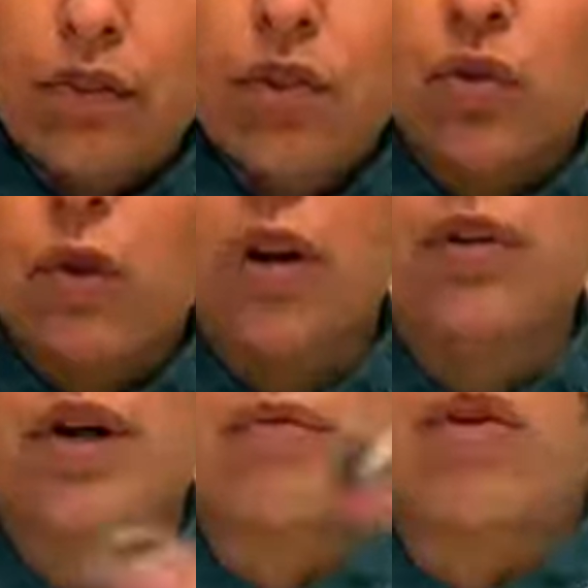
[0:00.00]
just one
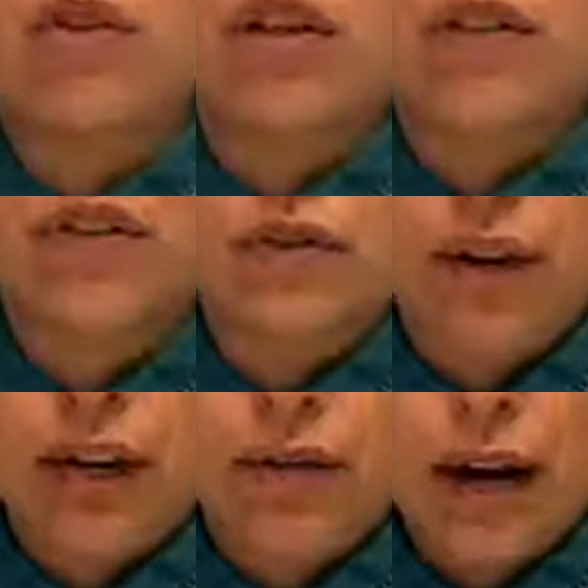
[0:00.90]
quick motion of
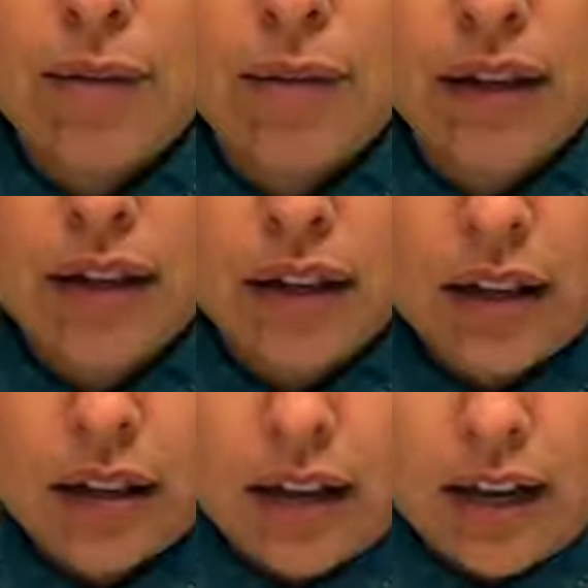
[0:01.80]
saran wrap,
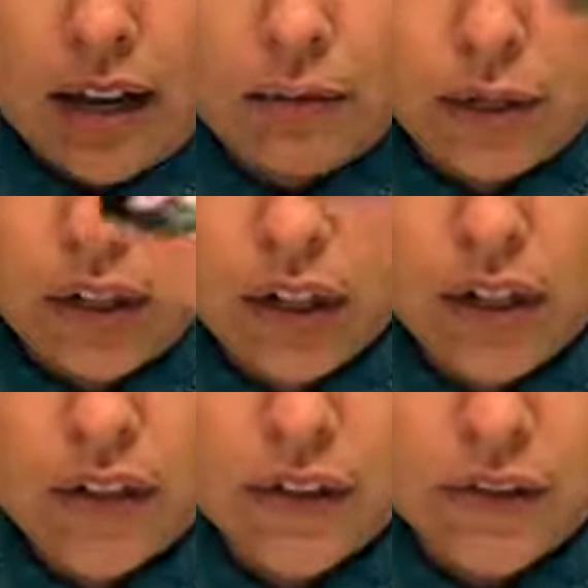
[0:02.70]
and we're
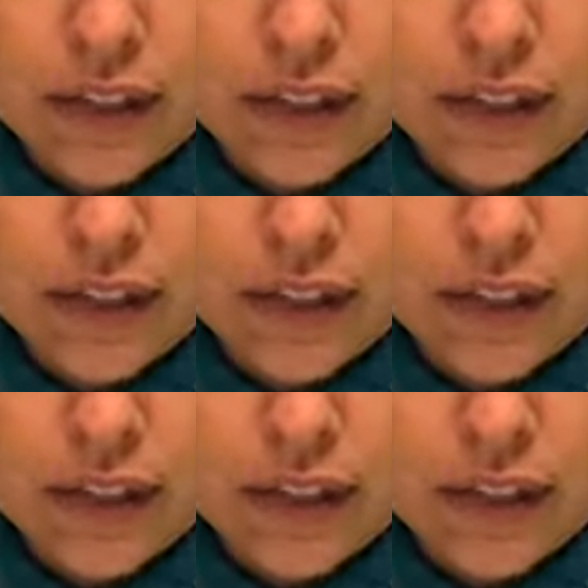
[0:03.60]
good. So